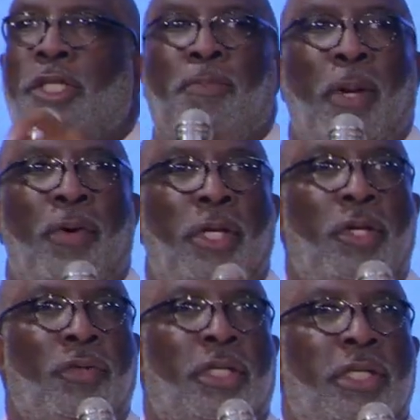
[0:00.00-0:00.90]
Spirit
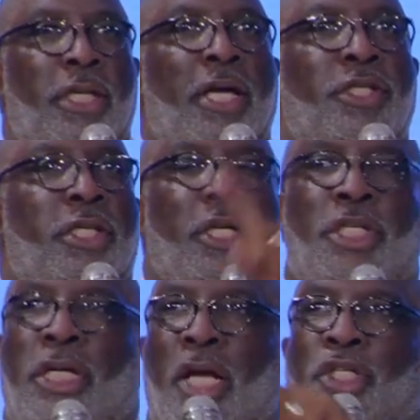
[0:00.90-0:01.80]
uses us to
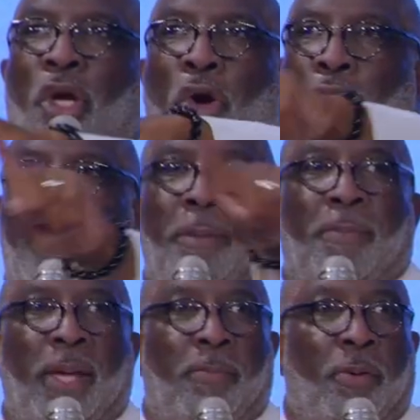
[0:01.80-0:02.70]
touch hurting
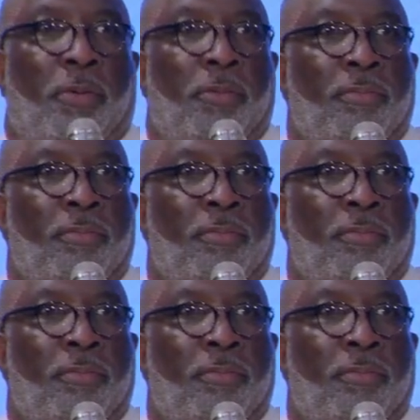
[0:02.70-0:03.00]
people.